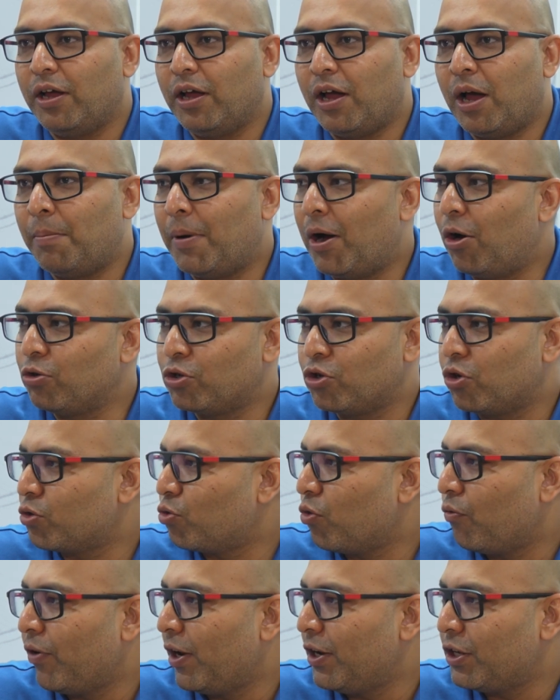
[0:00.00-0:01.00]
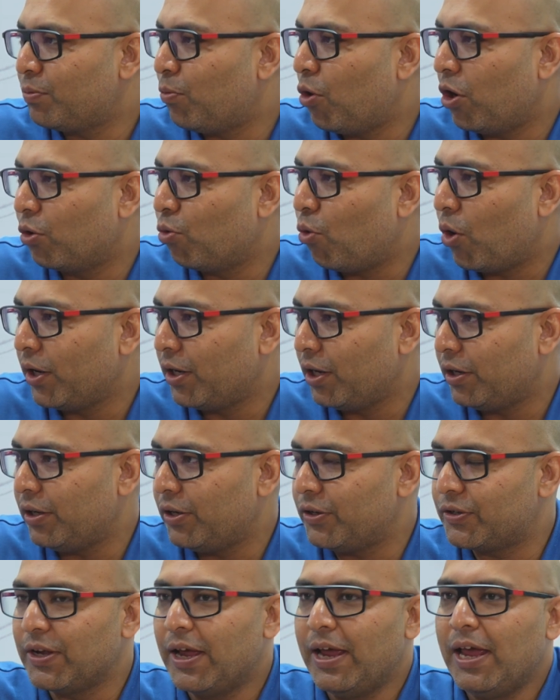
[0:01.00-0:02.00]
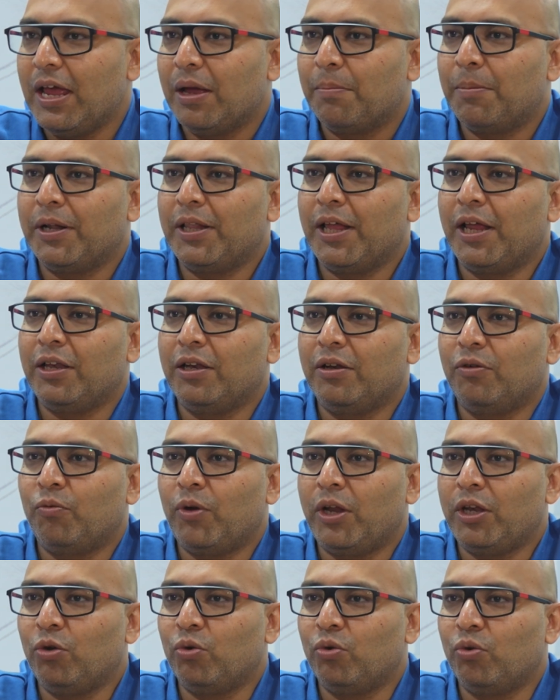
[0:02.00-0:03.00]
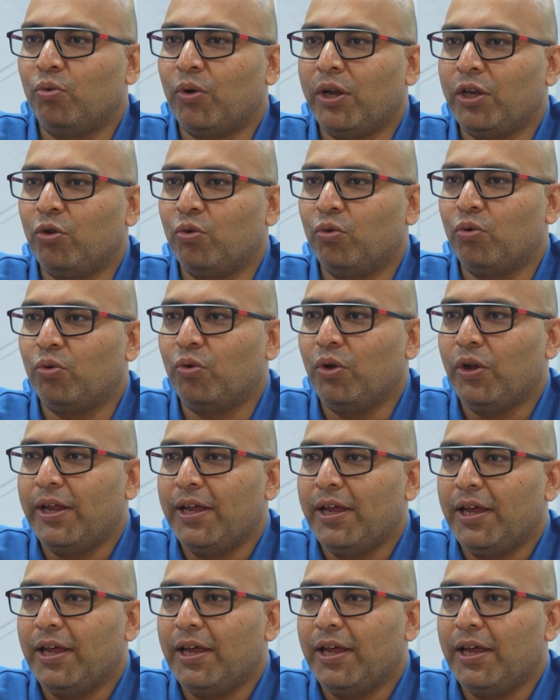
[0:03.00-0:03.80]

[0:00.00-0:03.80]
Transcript: amounts or so very small quantities. But then when you